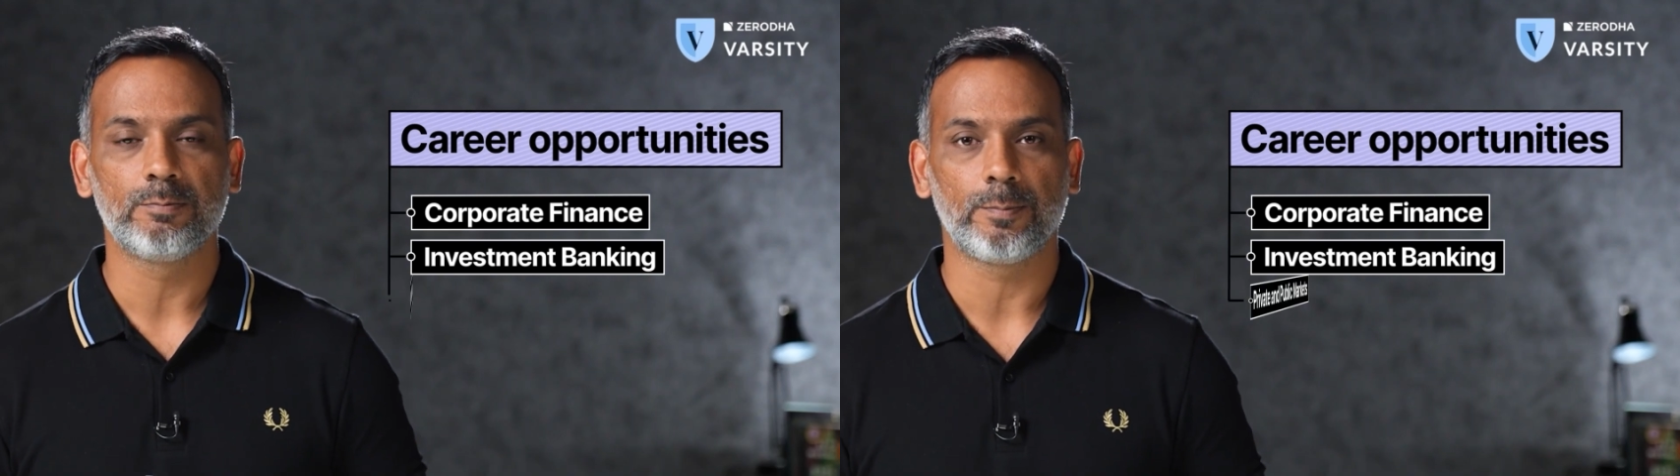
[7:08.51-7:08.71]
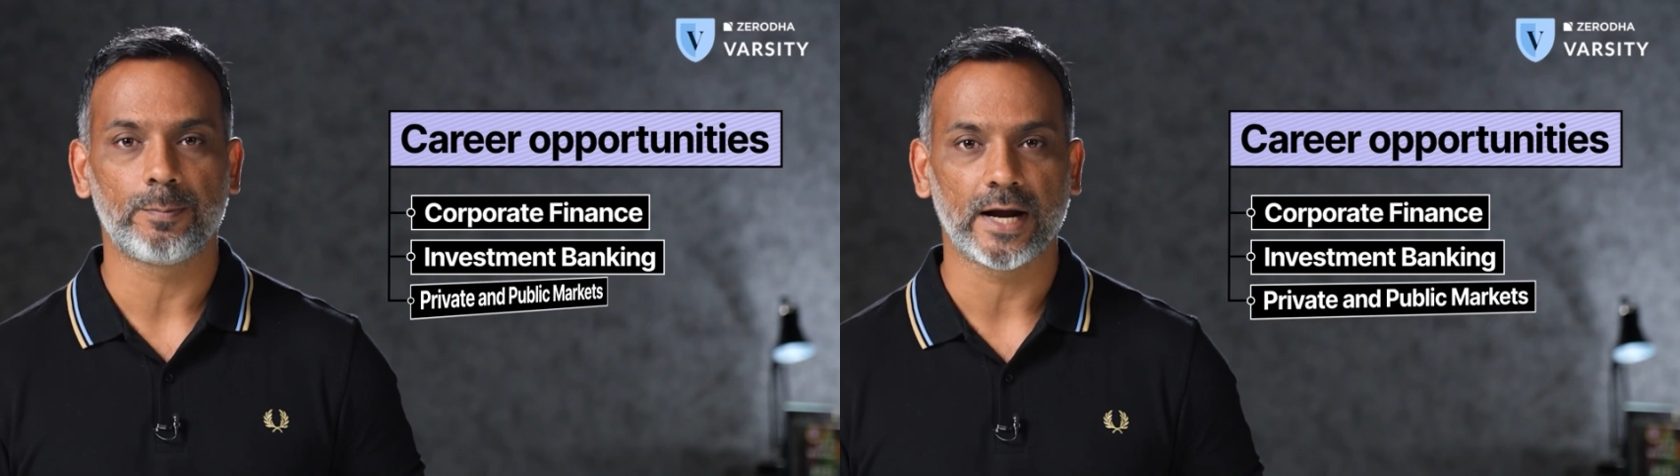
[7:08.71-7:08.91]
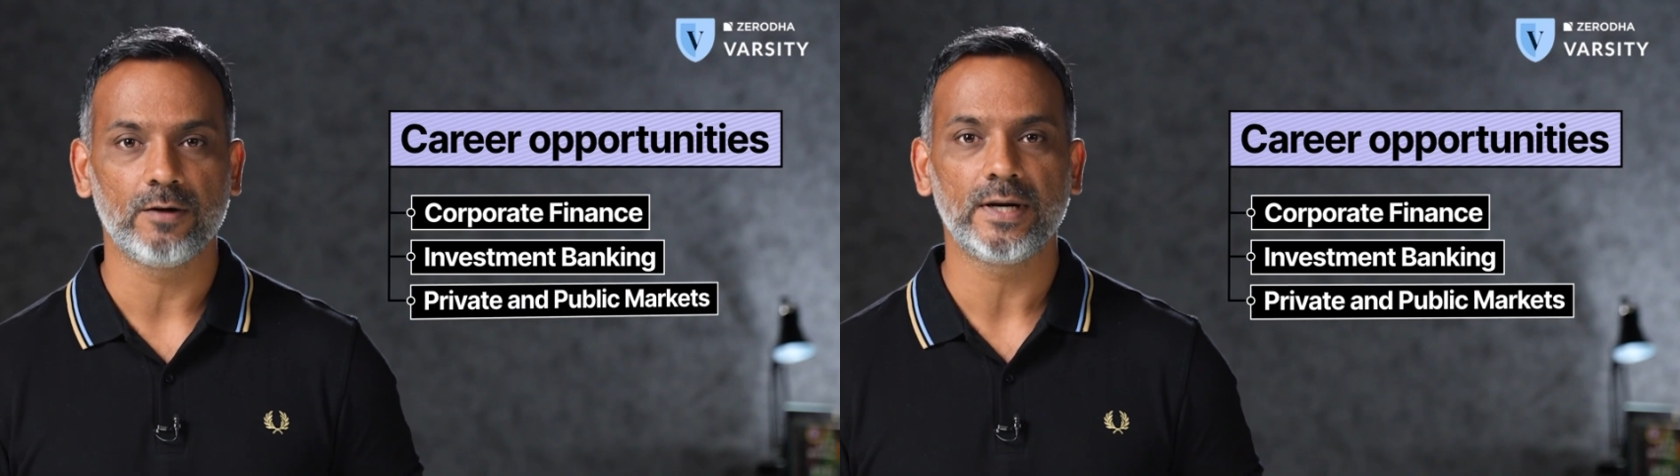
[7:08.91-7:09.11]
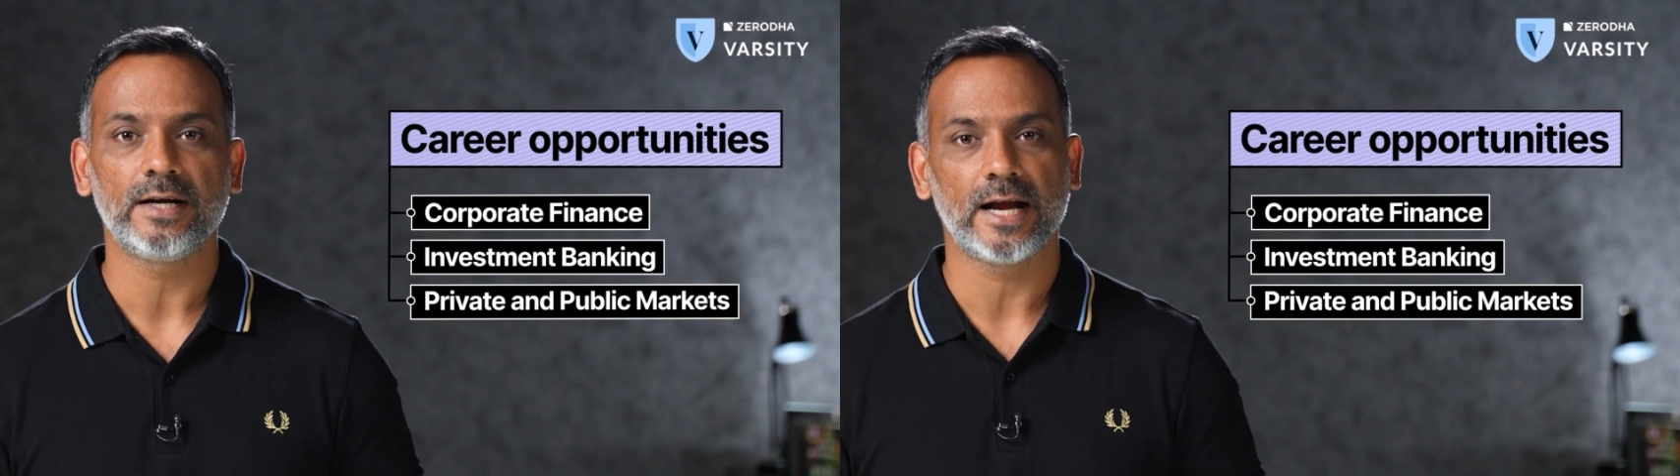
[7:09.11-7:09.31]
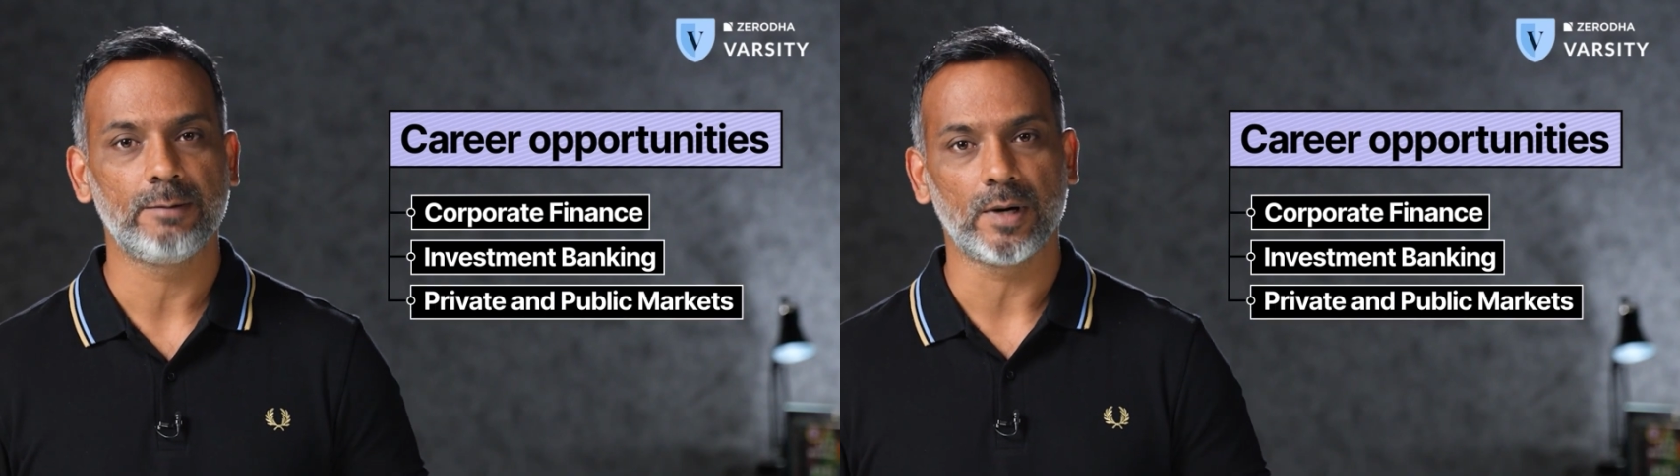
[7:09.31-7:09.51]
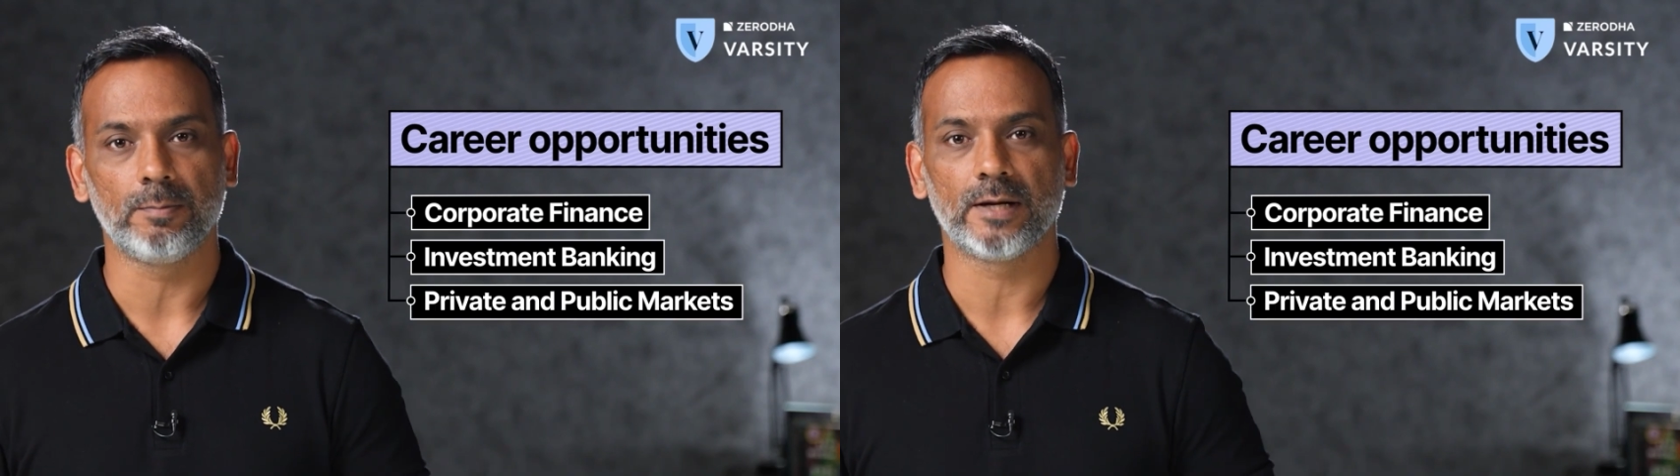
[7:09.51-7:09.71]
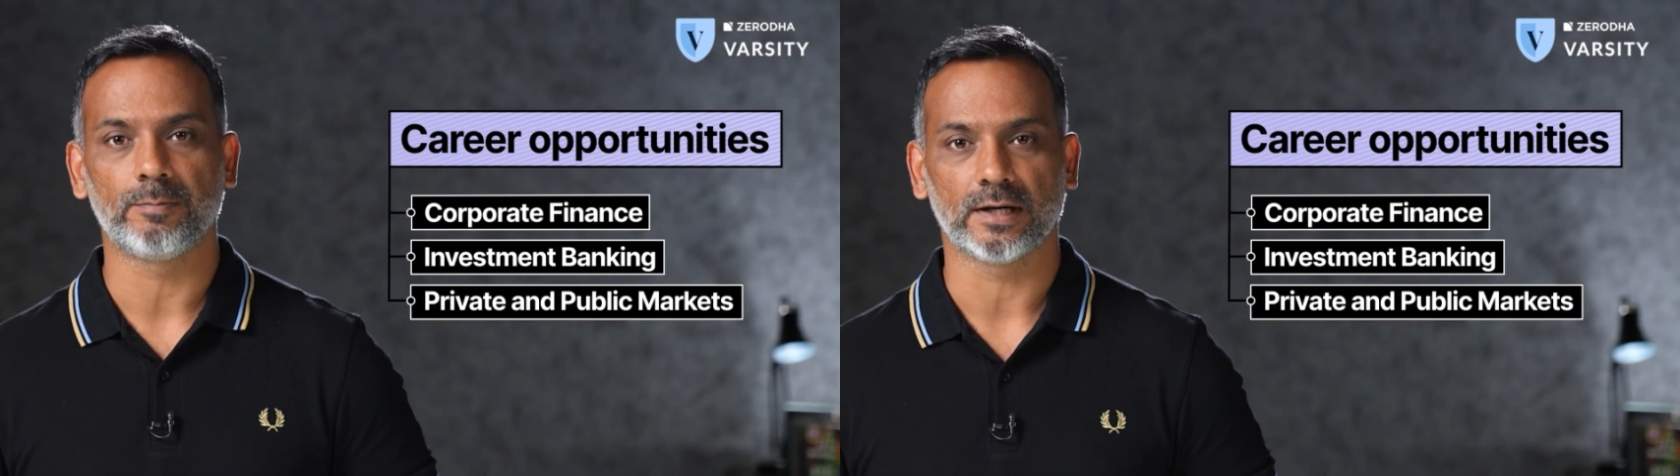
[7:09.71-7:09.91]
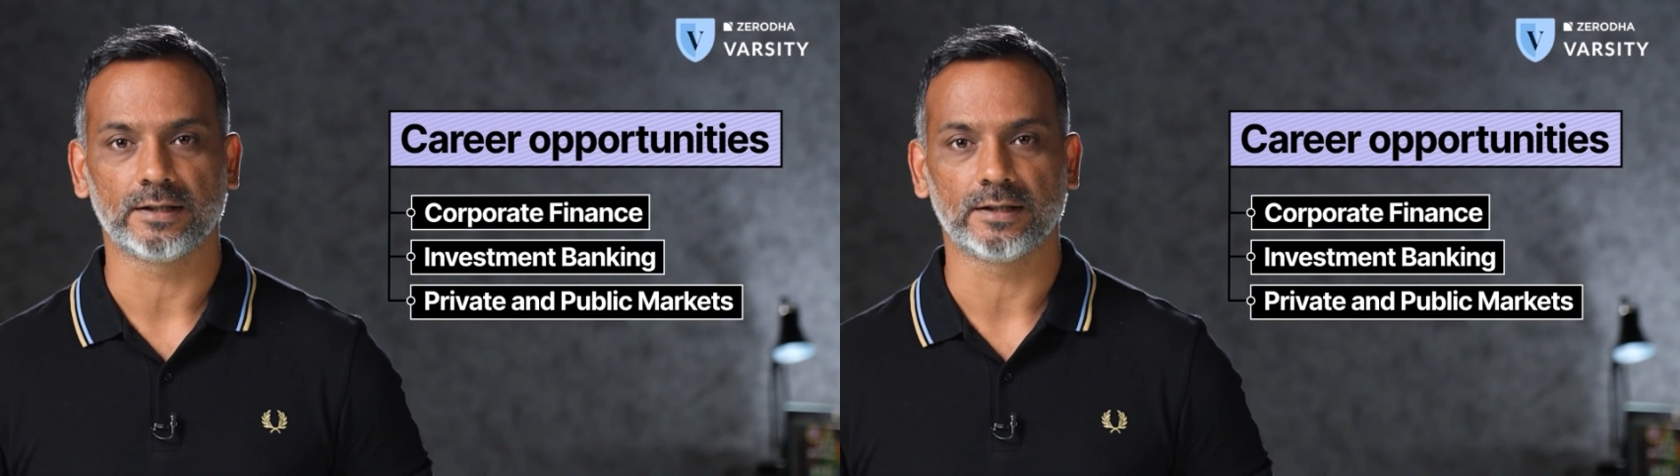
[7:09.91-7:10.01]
in private and public